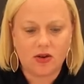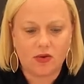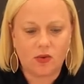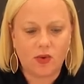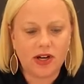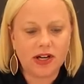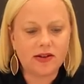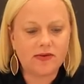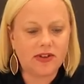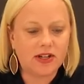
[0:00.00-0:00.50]

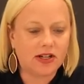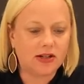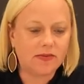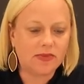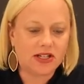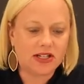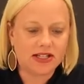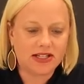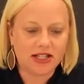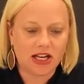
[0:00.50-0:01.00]
One of
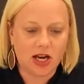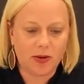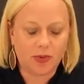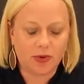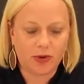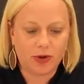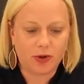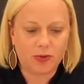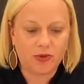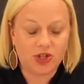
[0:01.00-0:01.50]
them, the
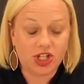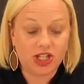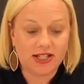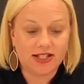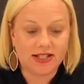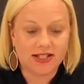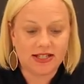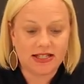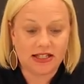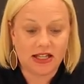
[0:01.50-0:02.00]
disciple whom
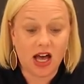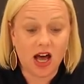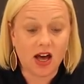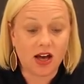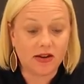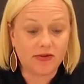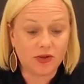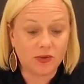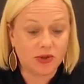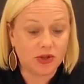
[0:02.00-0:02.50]
Jesus
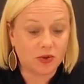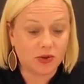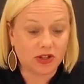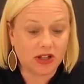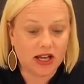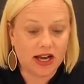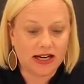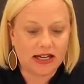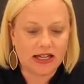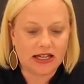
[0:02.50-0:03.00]
loved, was
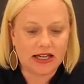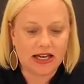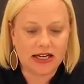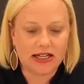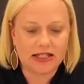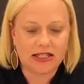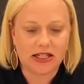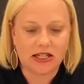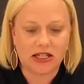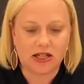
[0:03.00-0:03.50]
reclining
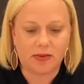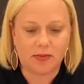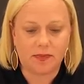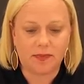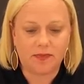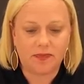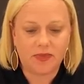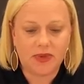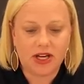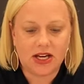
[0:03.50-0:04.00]
next to
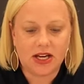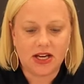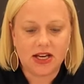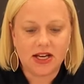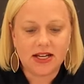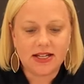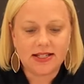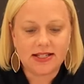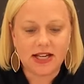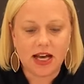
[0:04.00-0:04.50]
him.
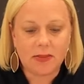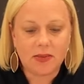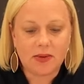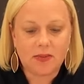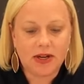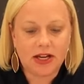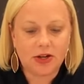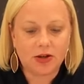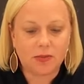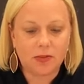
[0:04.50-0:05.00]

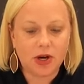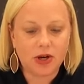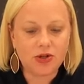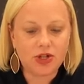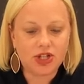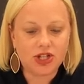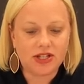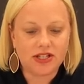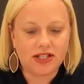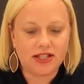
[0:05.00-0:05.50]
Simon Peter
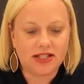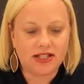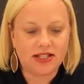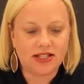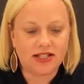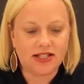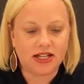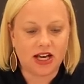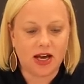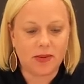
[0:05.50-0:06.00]
motioned to this
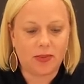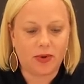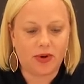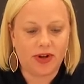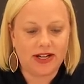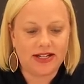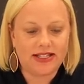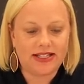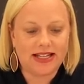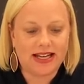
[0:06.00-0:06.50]
disciple
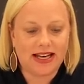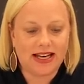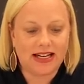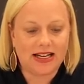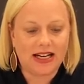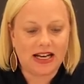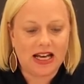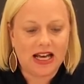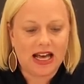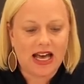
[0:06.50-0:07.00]
and
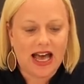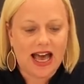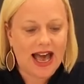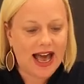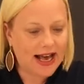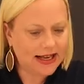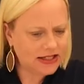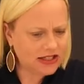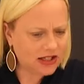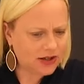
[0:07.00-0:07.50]
said,
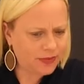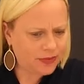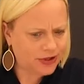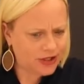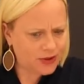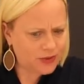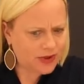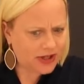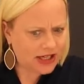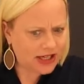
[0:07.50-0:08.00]
"Ask him
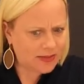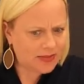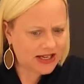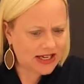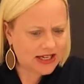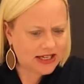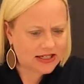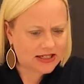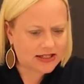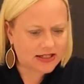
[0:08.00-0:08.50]
which one he
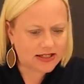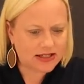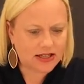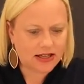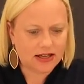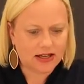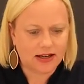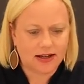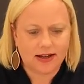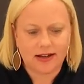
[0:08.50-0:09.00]
means."
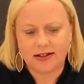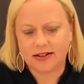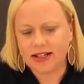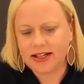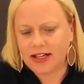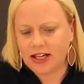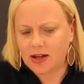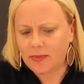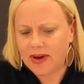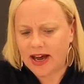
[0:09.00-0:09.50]

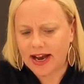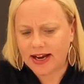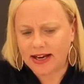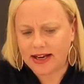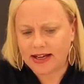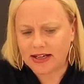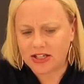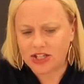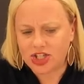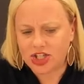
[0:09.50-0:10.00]
Leaning back
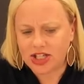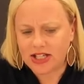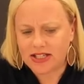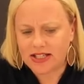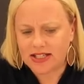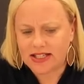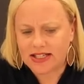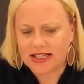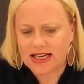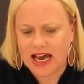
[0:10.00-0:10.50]
against
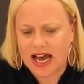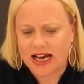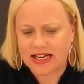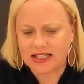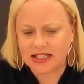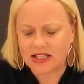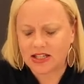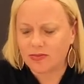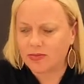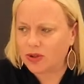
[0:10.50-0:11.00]
Jesus, he
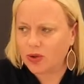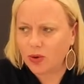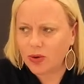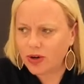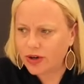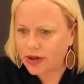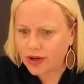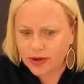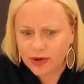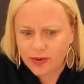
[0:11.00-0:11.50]
asked him,
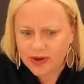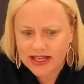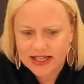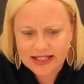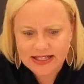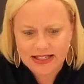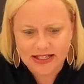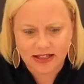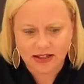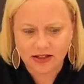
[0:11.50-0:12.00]
"Lord, who
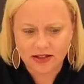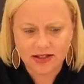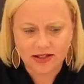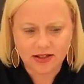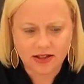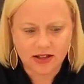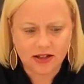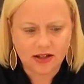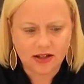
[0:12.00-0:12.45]
is it?"